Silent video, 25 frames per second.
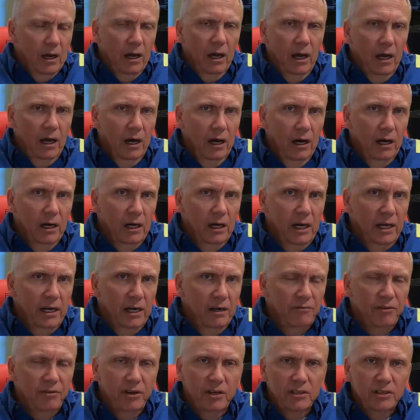And
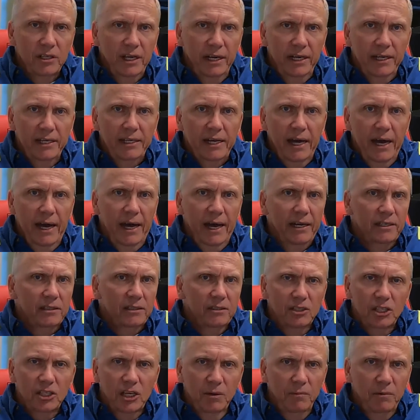if there's any tags,
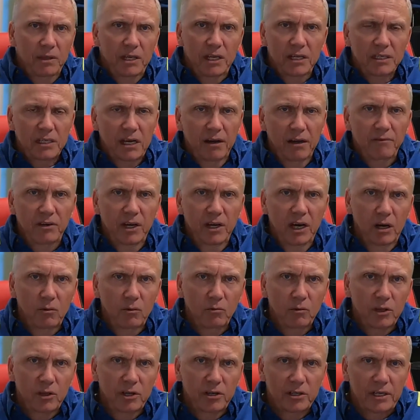and some of these I've done
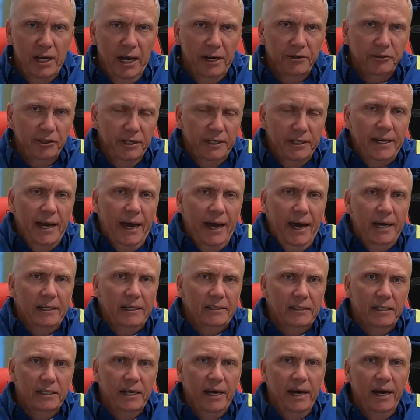where there's actually
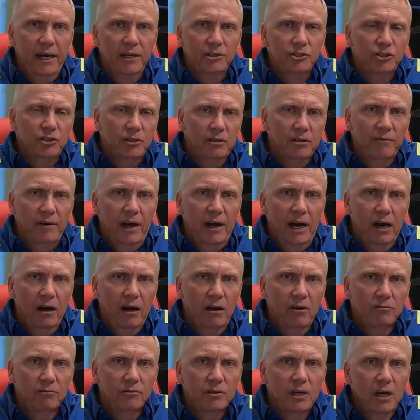tags attached to the
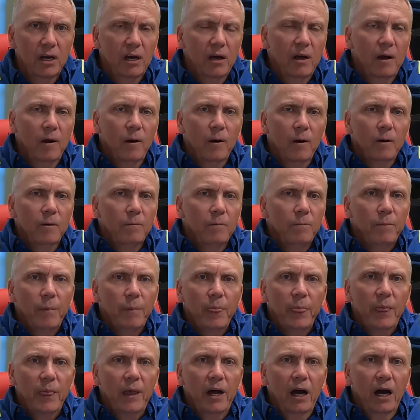valves,
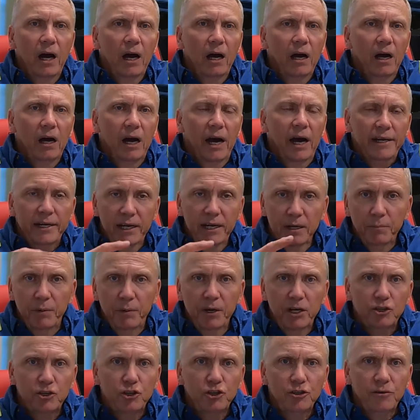I take
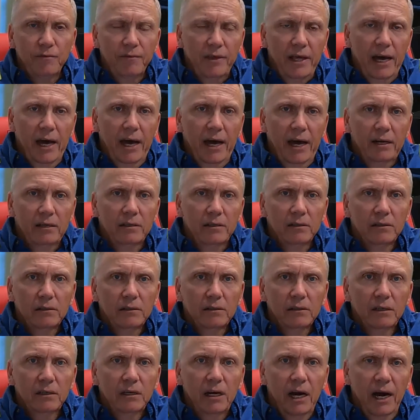pictures of that.
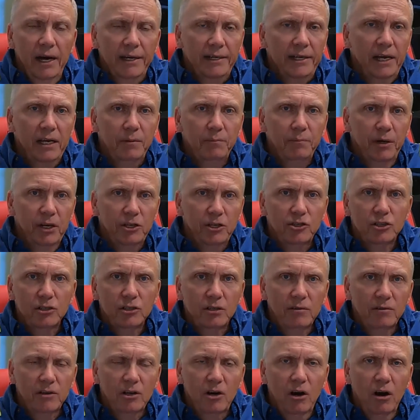I take pictures
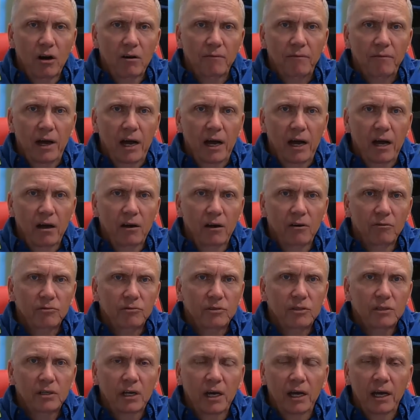of the car
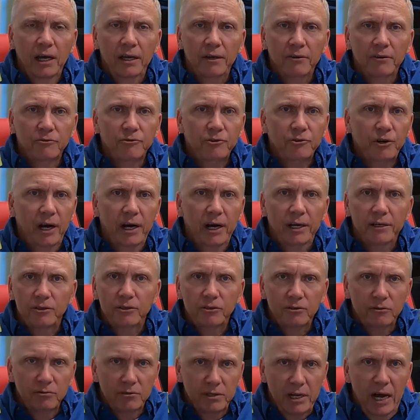valves and try
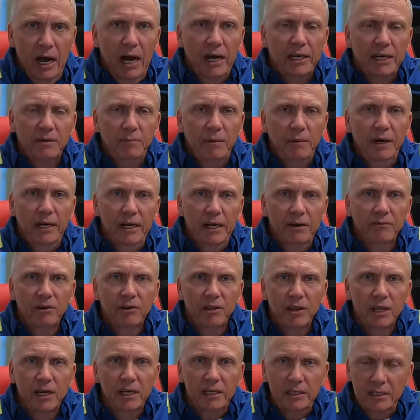to document
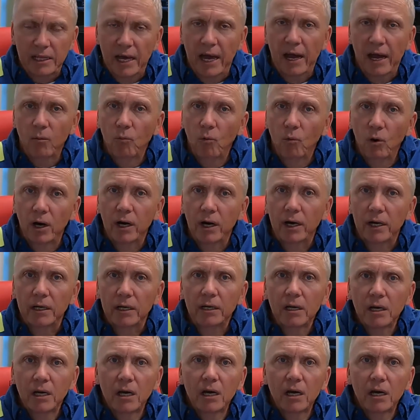everything that way,